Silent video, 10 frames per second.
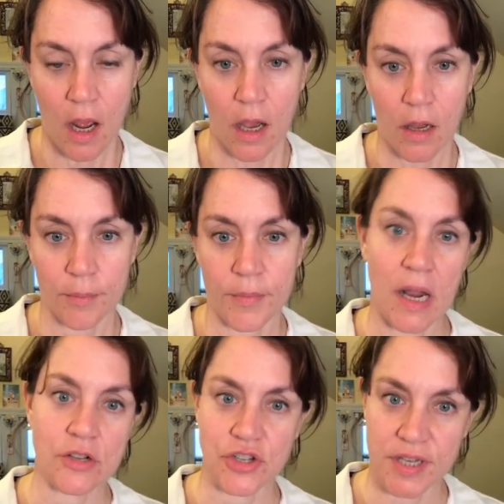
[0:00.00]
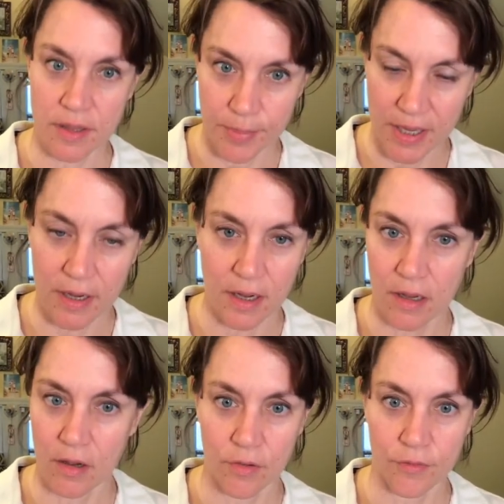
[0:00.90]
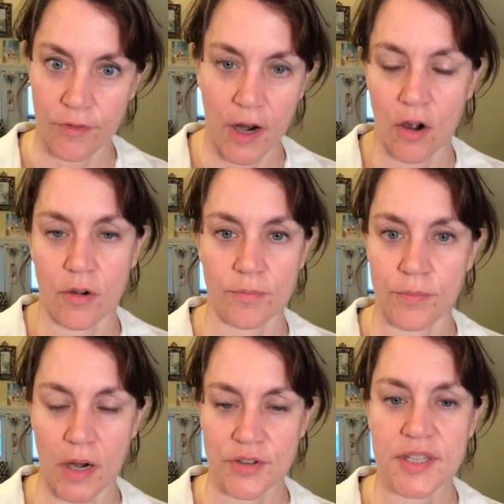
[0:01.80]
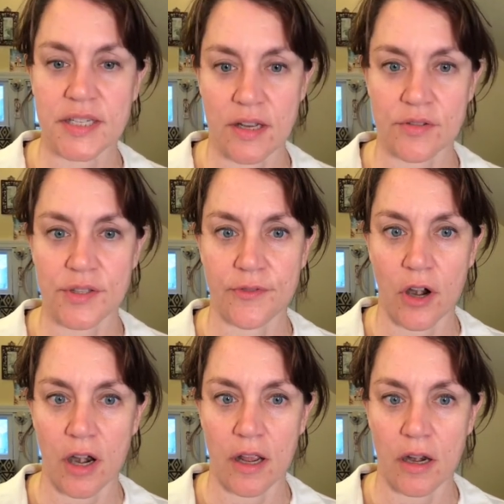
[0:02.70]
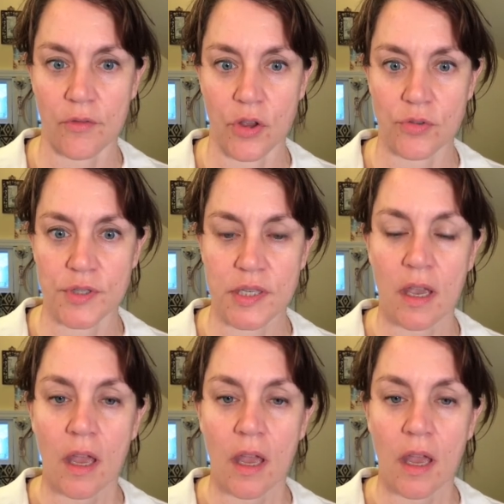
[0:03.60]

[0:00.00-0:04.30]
not just at the beginning of our sit downs for our interviews,